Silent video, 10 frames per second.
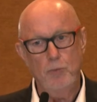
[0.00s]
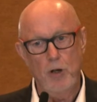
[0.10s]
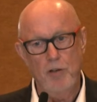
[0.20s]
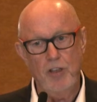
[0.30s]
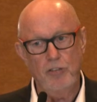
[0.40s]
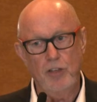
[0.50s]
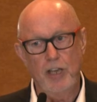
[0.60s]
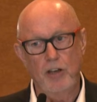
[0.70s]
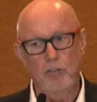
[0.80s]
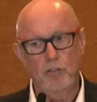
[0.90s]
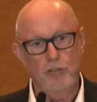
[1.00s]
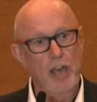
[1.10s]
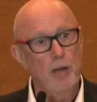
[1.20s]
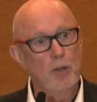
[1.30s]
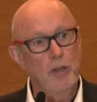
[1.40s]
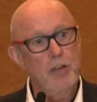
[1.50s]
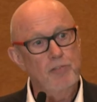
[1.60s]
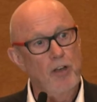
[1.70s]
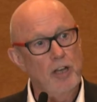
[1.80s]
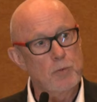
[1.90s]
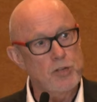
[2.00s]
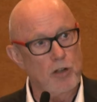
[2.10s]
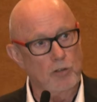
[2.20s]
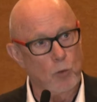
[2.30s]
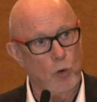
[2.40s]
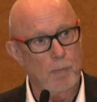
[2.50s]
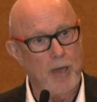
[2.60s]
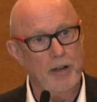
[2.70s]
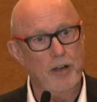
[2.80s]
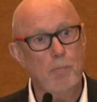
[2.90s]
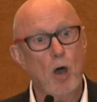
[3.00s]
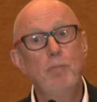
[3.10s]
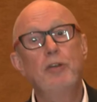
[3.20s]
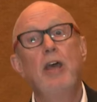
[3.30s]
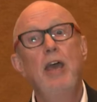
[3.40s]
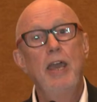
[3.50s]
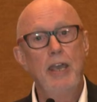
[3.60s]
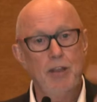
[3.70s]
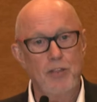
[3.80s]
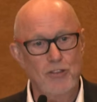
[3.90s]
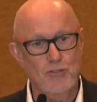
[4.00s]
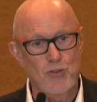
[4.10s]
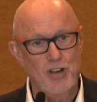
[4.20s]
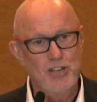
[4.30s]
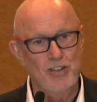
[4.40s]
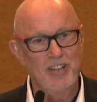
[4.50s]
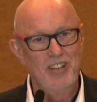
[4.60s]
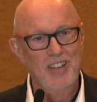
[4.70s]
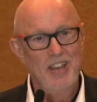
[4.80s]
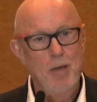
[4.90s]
We're investing in a sustainability fund, which I'll talk about in a moment, in this region.